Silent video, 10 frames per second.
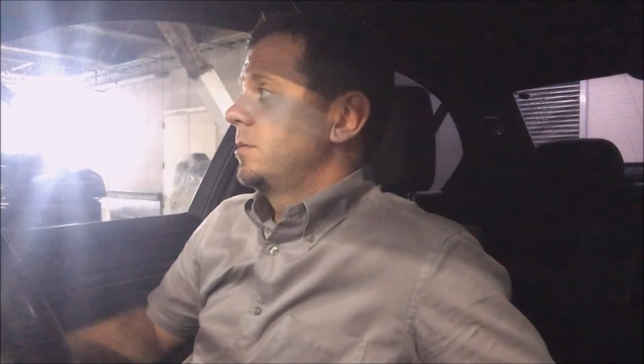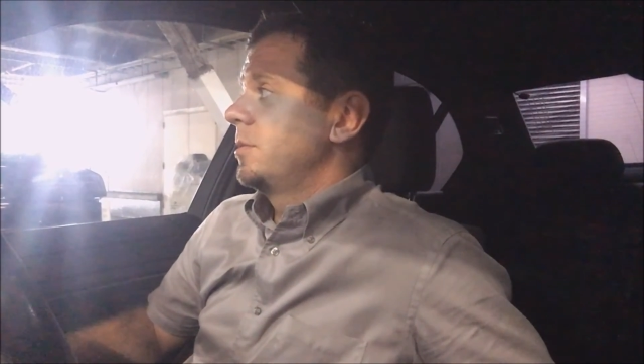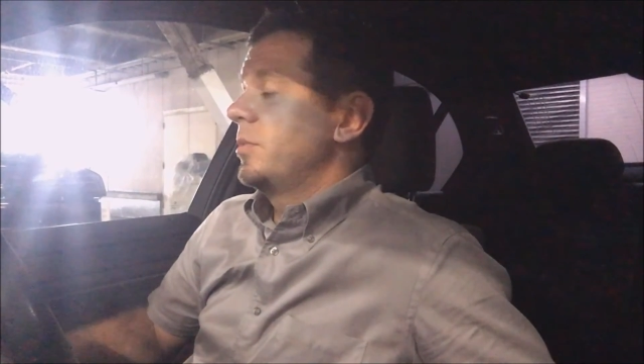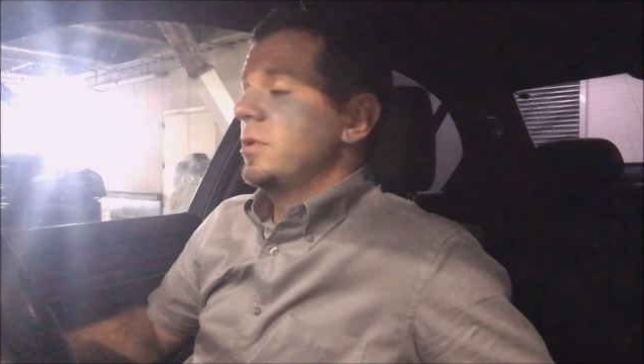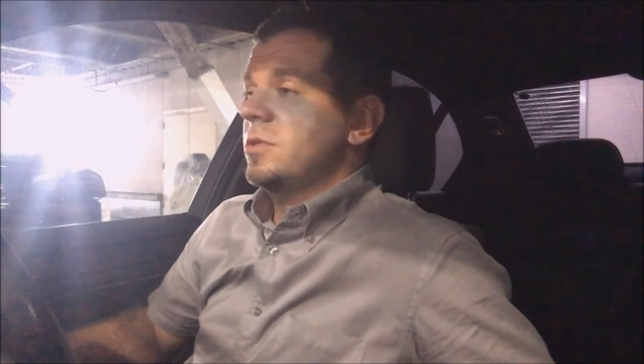
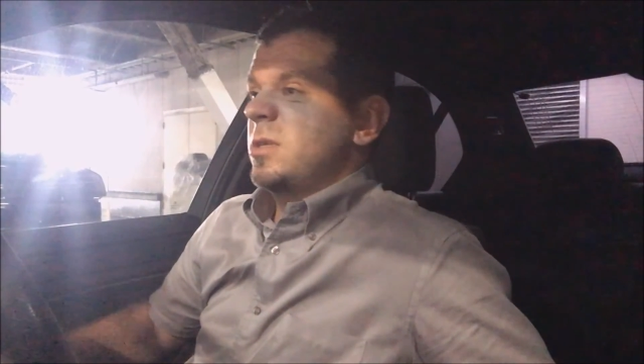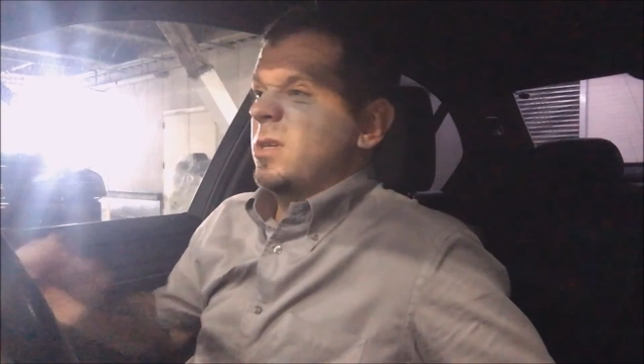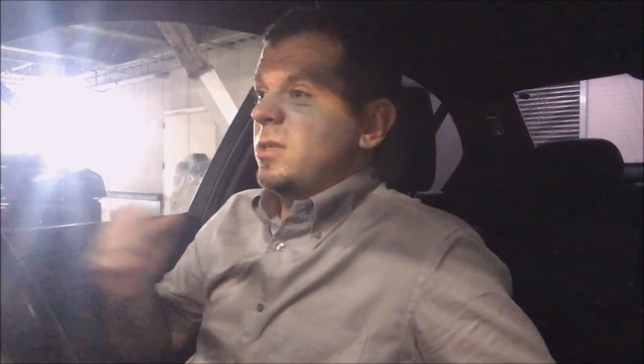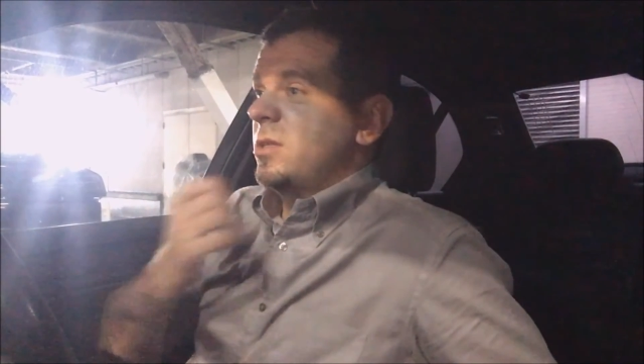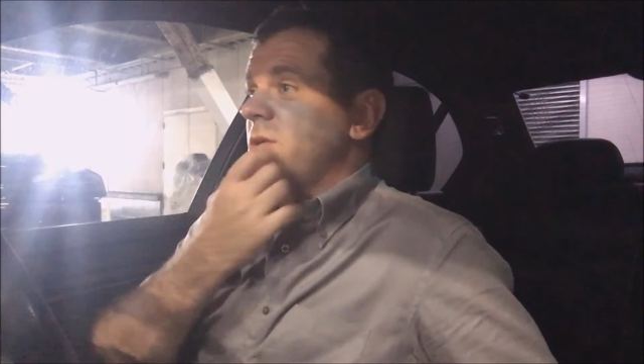Some things to
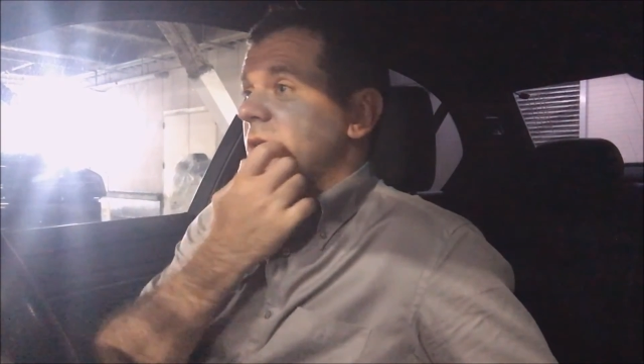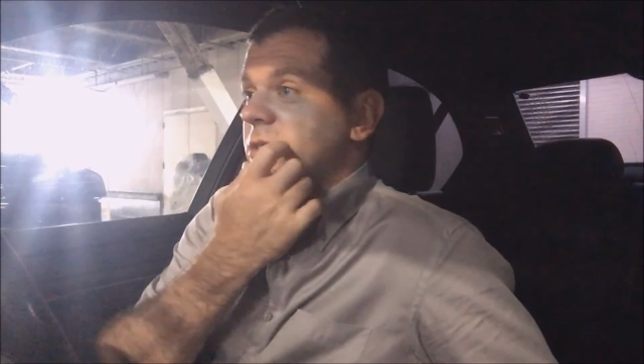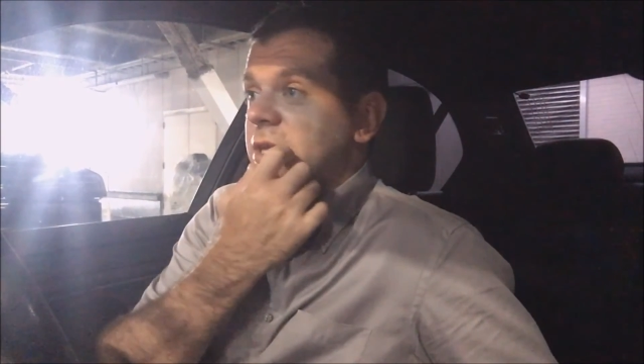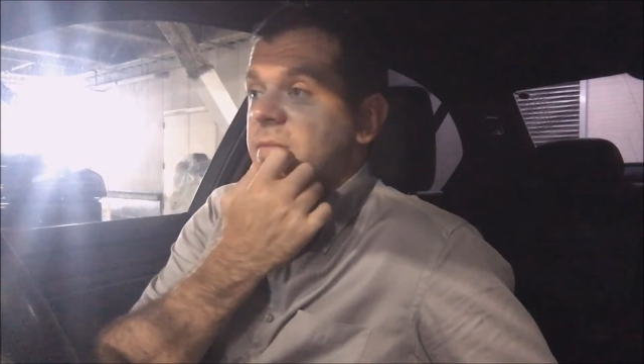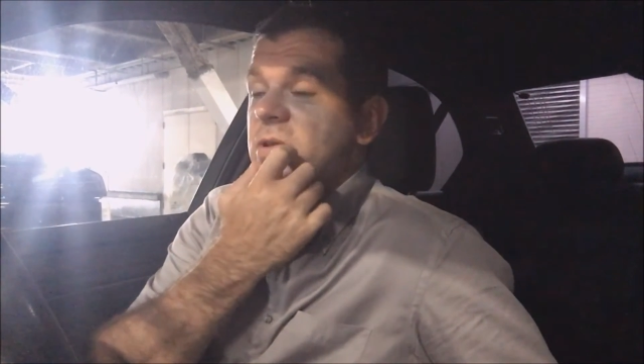consider
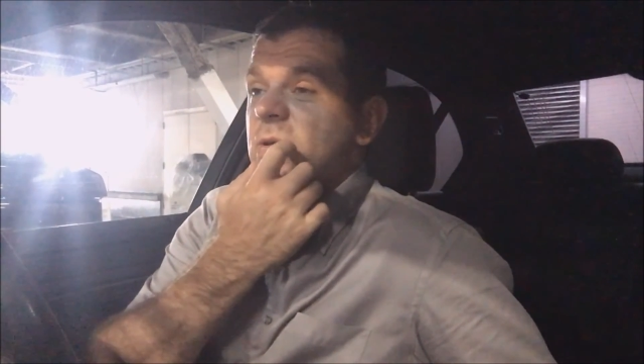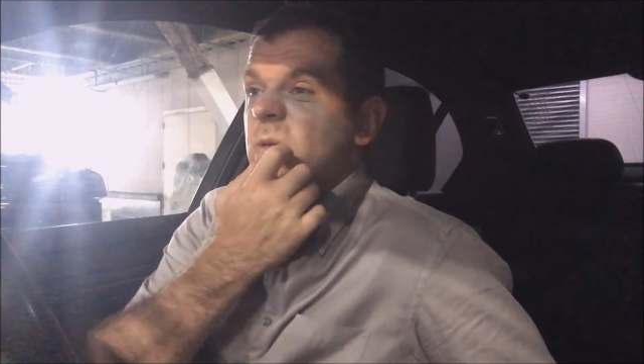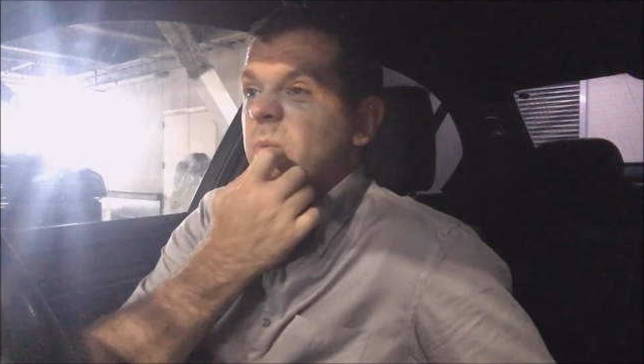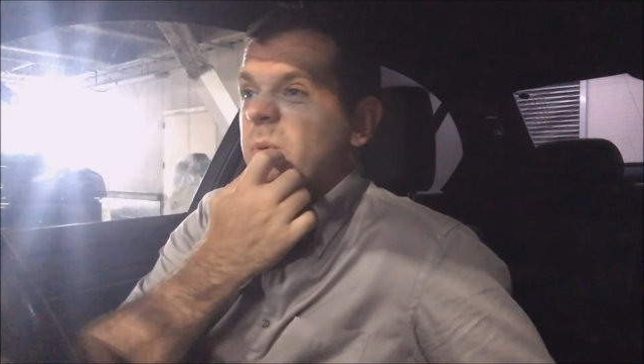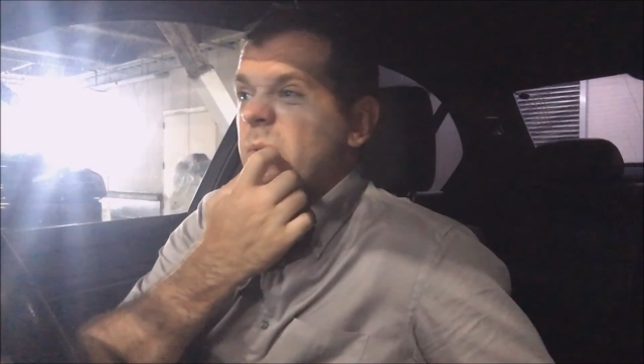next time you go to
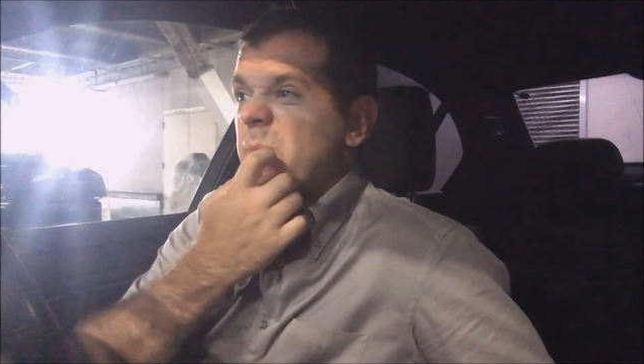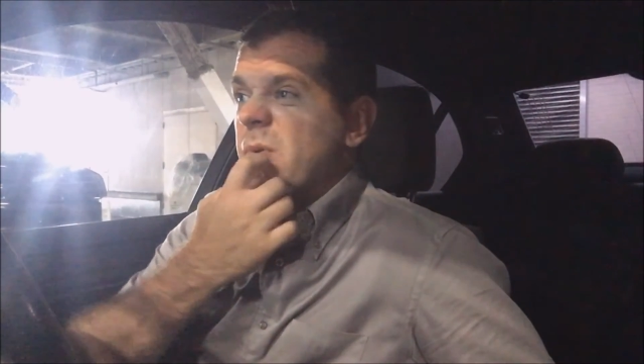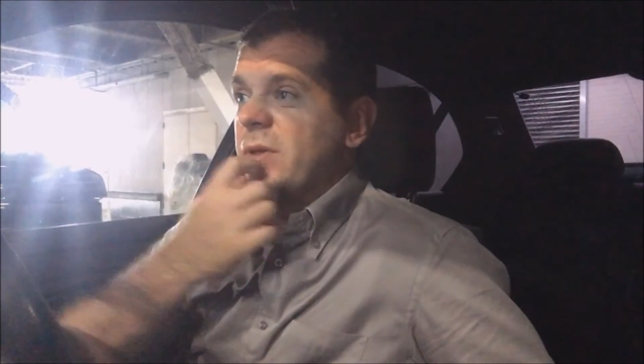the pump.